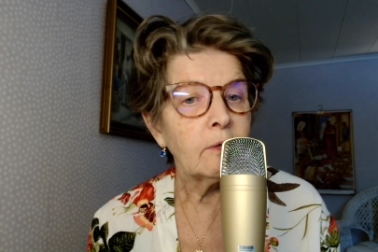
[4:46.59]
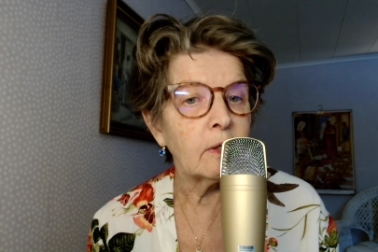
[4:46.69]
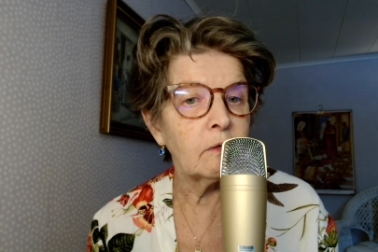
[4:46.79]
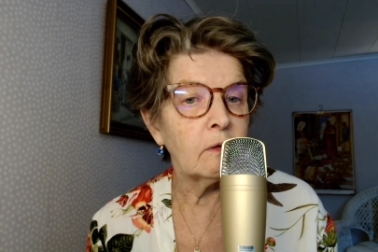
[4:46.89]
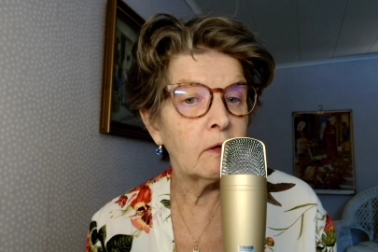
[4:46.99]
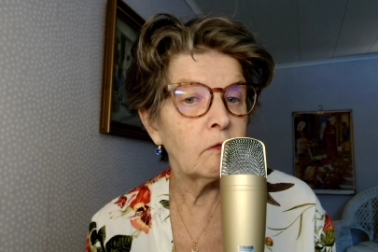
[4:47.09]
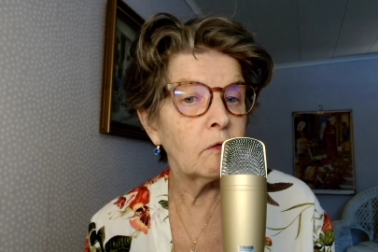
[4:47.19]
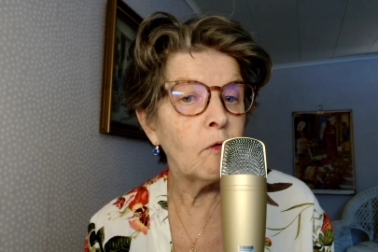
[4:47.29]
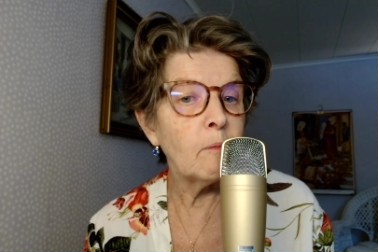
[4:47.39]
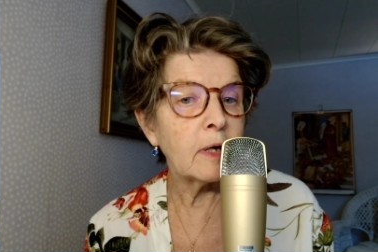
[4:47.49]
that there's
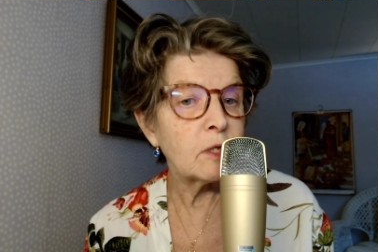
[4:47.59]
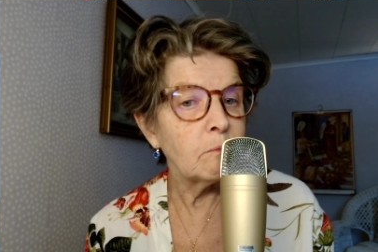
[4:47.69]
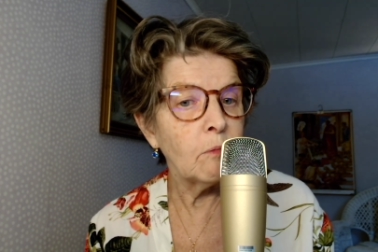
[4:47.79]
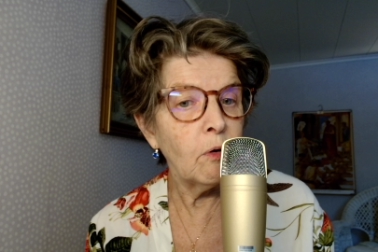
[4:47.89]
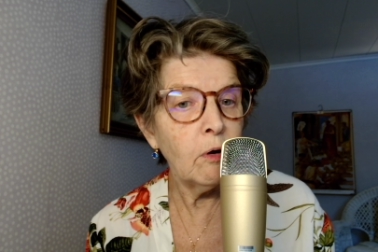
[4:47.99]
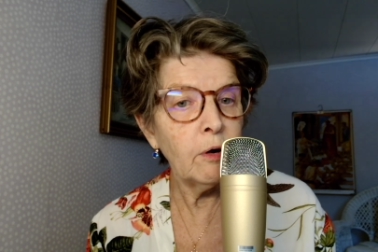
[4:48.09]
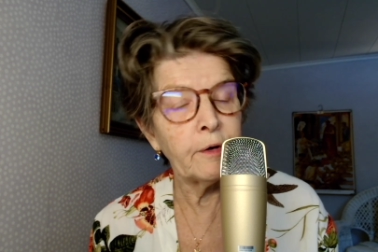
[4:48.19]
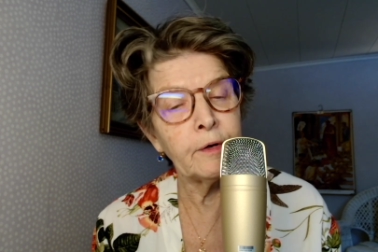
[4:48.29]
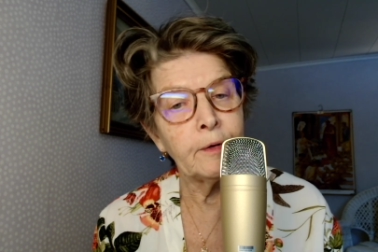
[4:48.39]
so much more